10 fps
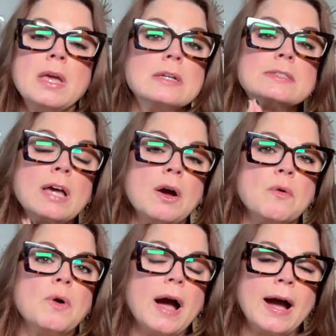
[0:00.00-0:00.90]

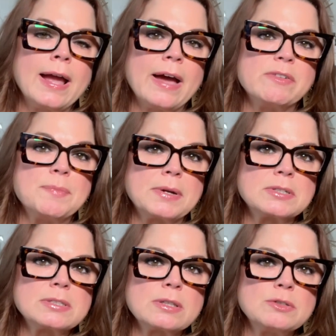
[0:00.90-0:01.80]
So I have a better
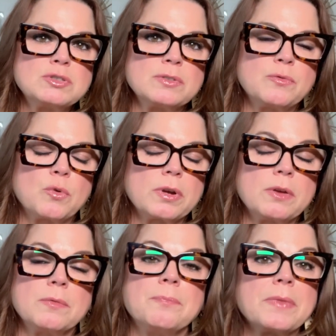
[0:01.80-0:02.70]
solution for you.